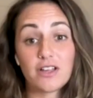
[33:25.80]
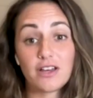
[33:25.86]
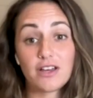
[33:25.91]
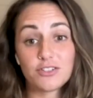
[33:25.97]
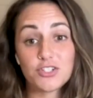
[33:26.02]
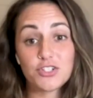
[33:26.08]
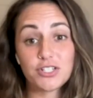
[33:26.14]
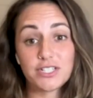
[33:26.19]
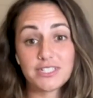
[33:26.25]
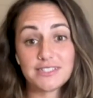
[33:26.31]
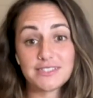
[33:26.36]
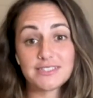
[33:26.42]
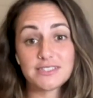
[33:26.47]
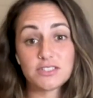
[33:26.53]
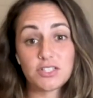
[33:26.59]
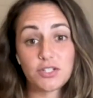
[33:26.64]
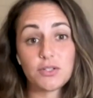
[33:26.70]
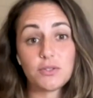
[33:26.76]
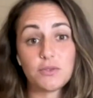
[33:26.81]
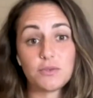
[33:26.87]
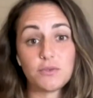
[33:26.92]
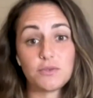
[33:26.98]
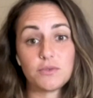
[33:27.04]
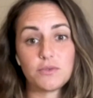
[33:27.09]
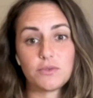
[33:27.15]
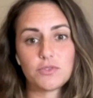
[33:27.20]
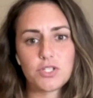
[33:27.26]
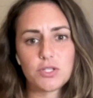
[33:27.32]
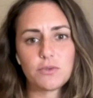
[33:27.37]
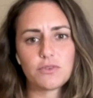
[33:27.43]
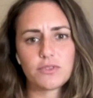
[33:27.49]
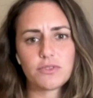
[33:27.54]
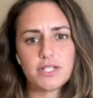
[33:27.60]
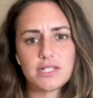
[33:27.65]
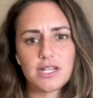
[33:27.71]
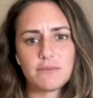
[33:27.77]
countries two or
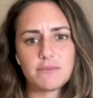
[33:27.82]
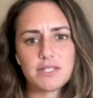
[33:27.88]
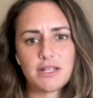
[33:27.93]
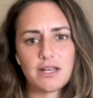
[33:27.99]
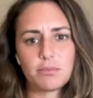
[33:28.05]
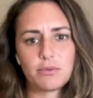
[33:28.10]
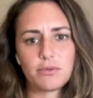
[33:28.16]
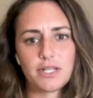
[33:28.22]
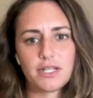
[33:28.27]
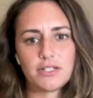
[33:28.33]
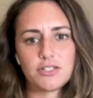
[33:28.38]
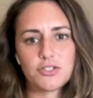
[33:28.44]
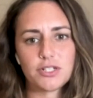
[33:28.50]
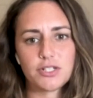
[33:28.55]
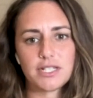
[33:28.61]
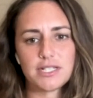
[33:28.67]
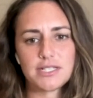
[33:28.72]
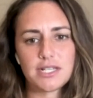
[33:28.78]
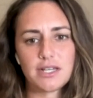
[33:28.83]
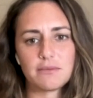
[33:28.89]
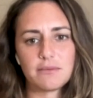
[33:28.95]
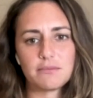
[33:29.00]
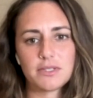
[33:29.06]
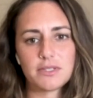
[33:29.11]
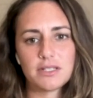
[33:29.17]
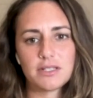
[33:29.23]
three times at that point during that time.